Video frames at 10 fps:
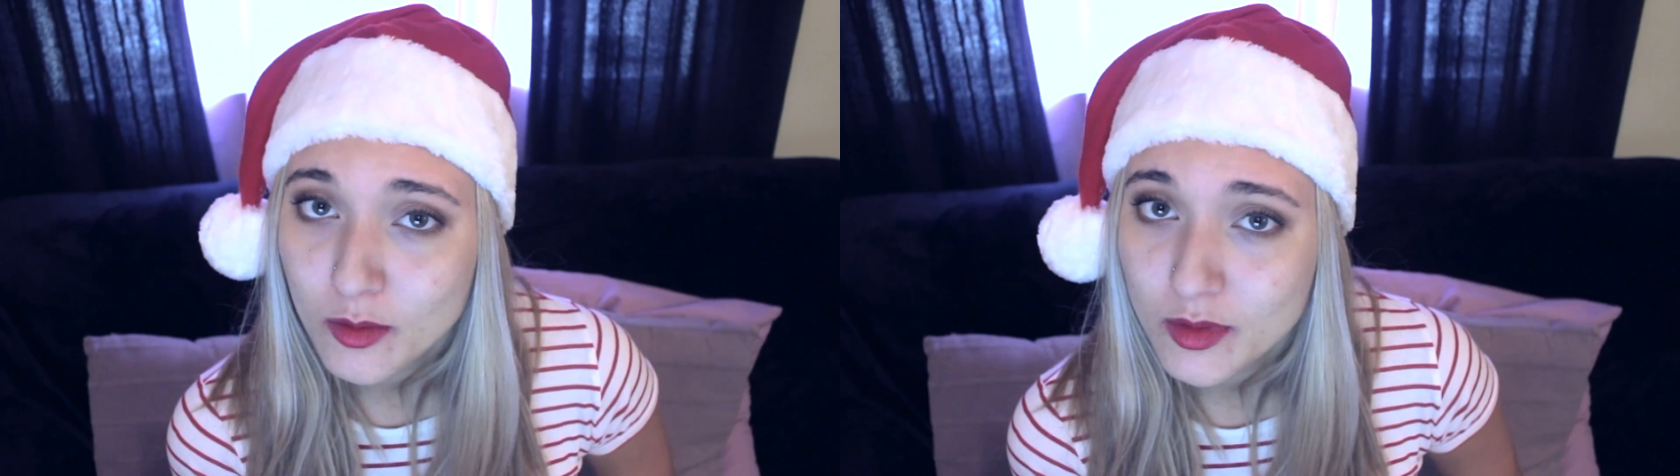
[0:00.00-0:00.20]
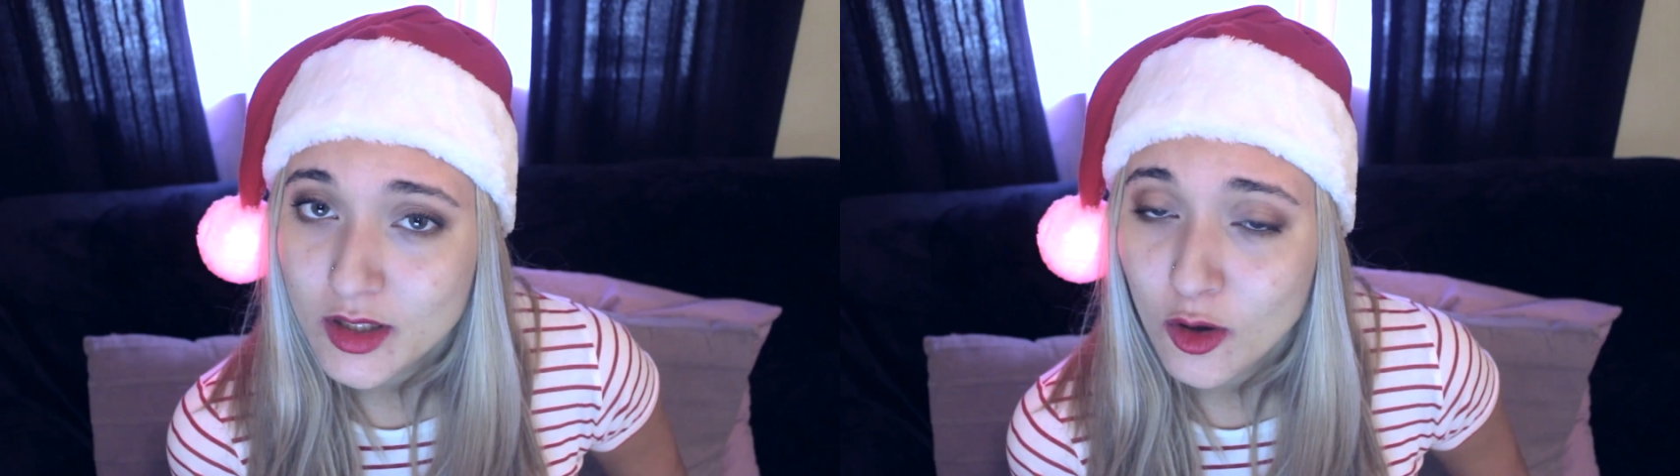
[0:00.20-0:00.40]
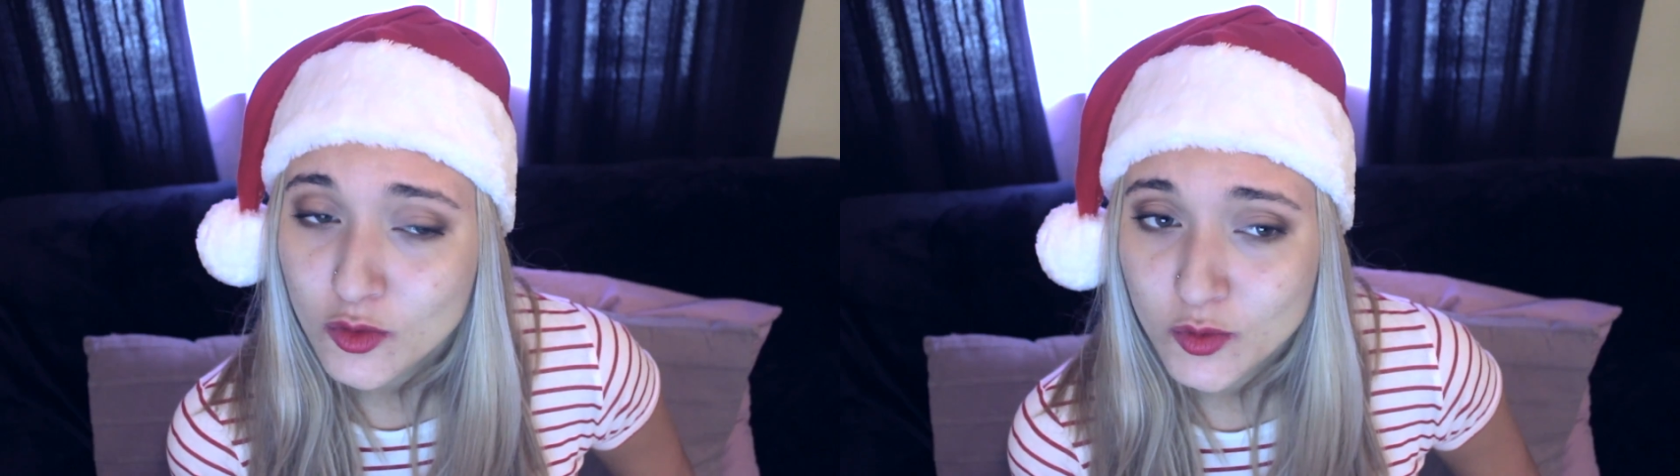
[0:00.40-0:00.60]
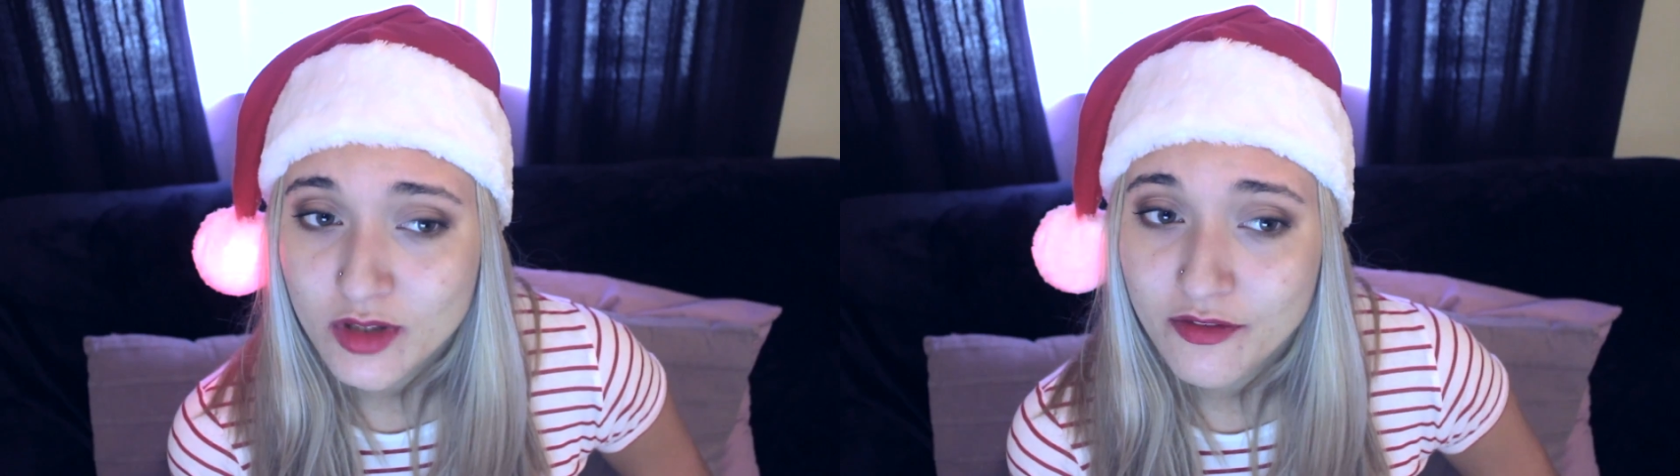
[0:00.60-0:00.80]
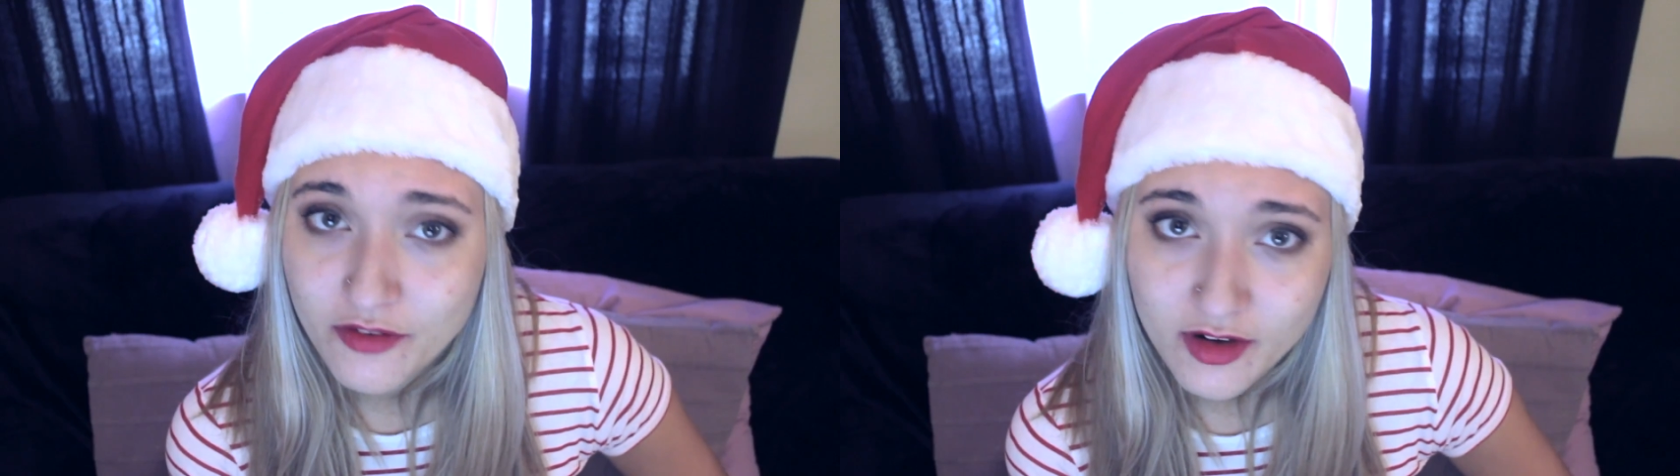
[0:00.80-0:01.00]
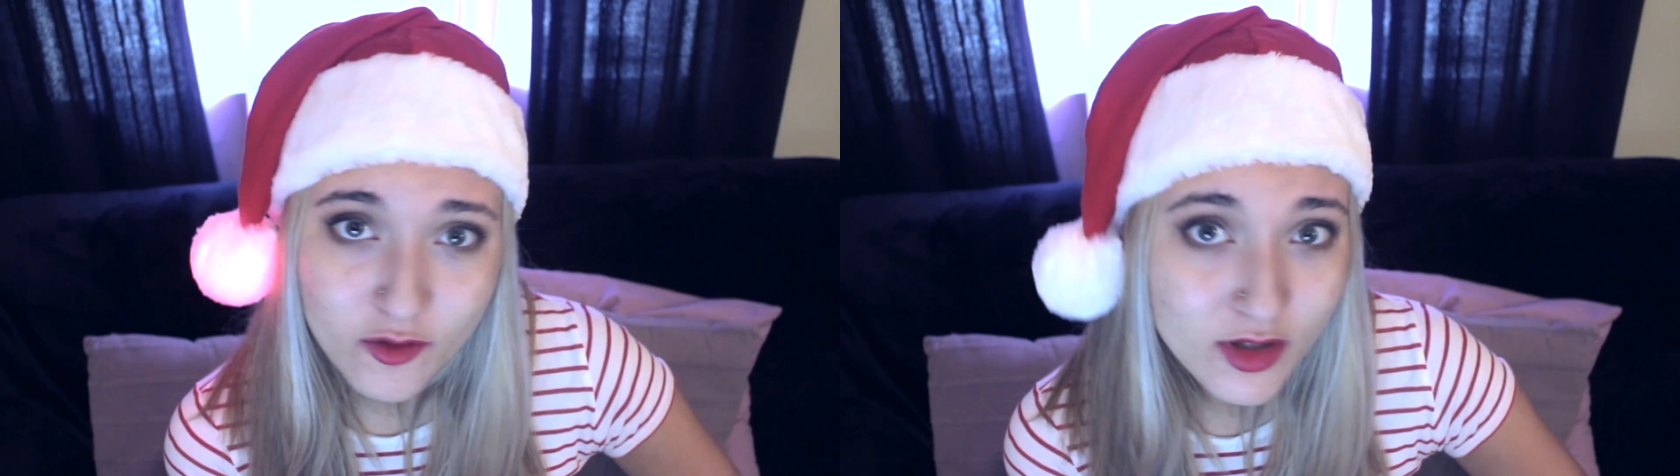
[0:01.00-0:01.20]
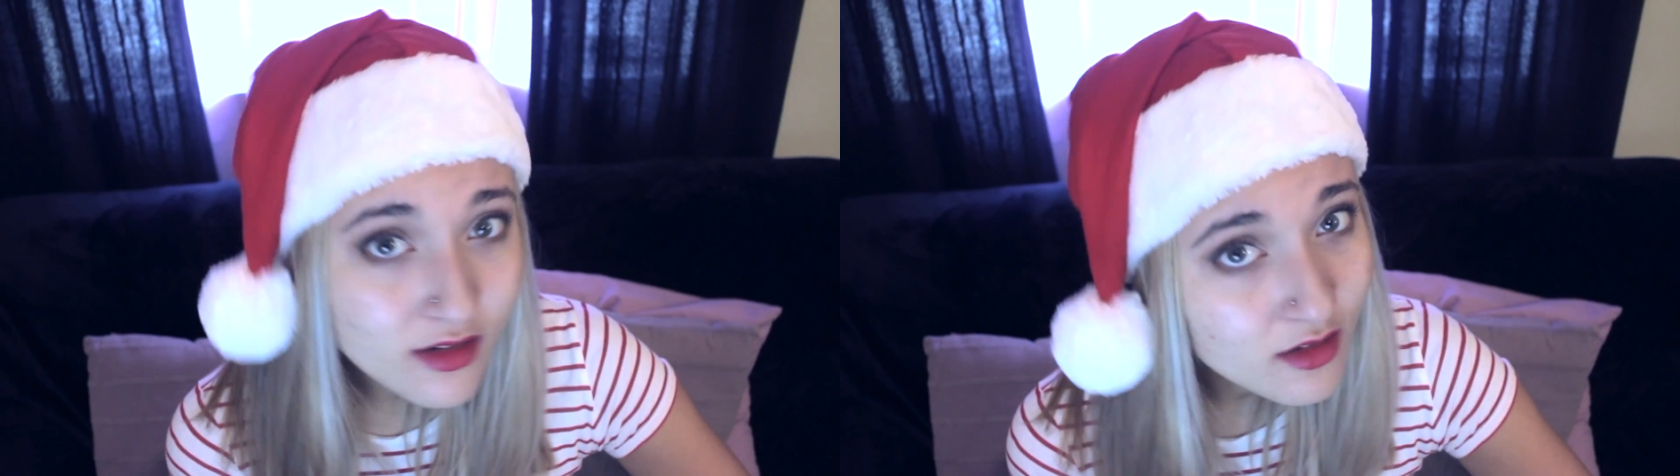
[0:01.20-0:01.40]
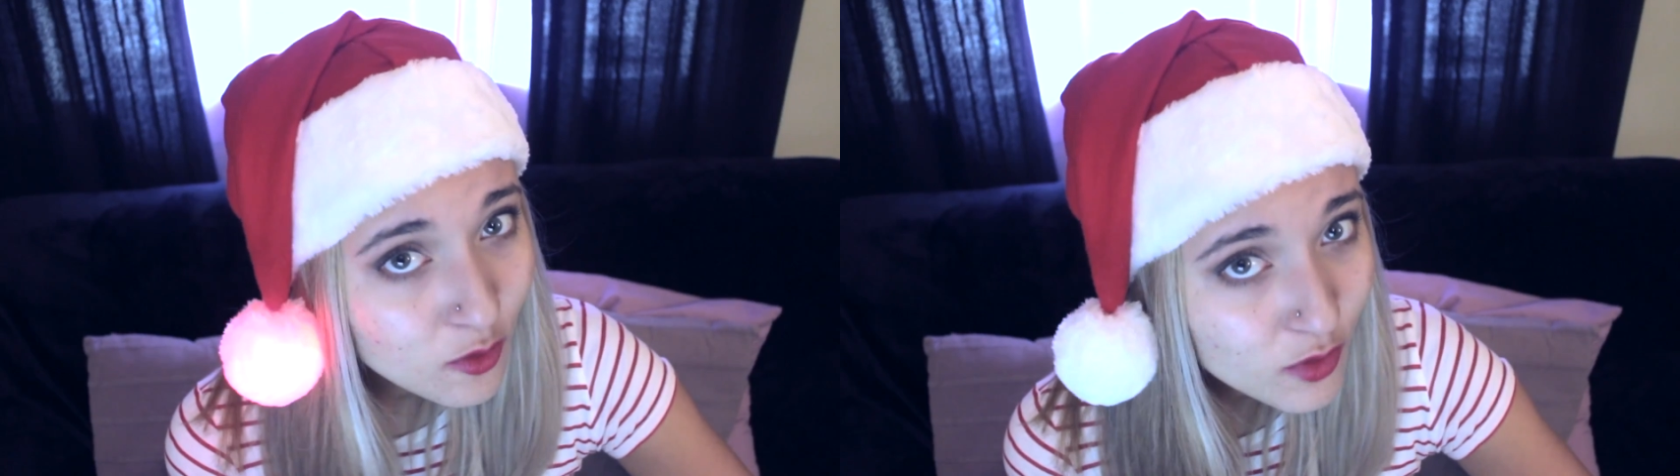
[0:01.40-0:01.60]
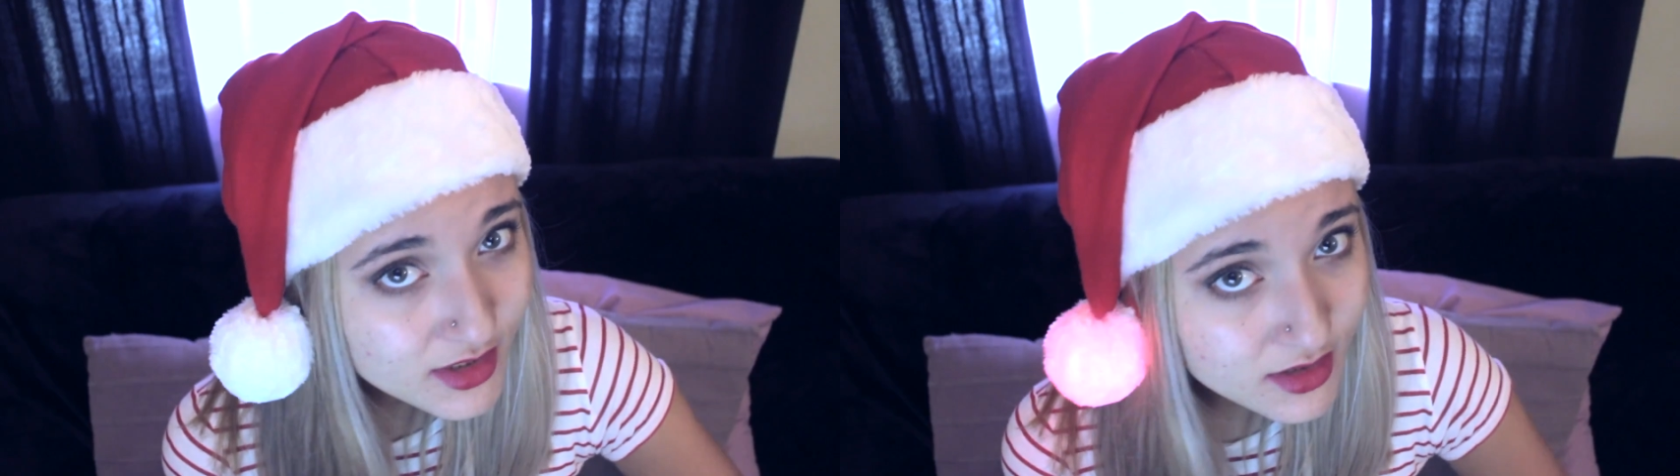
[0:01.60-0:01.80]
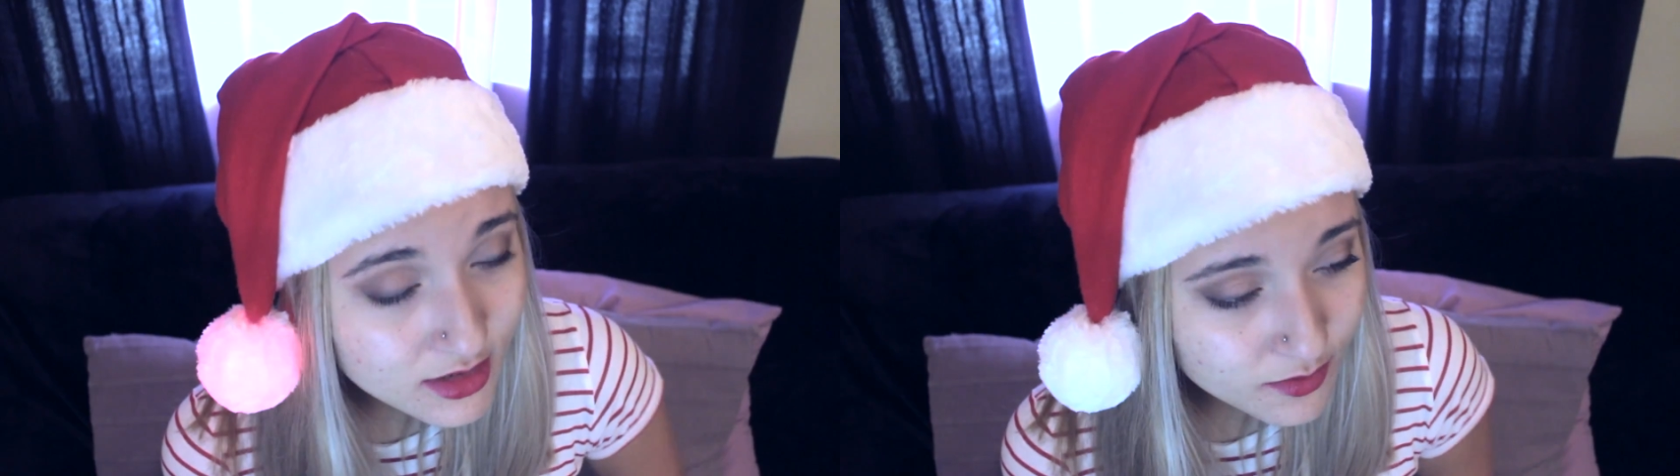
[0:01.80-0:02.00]
probably goes with the favorite
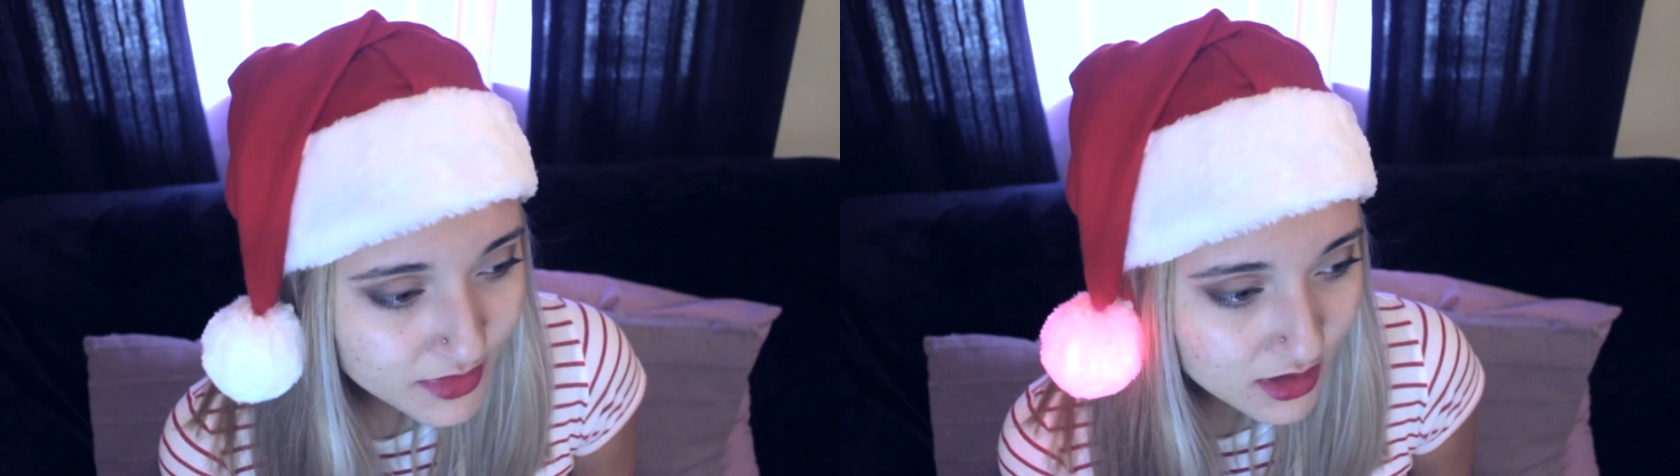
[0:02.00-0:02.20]
Christmas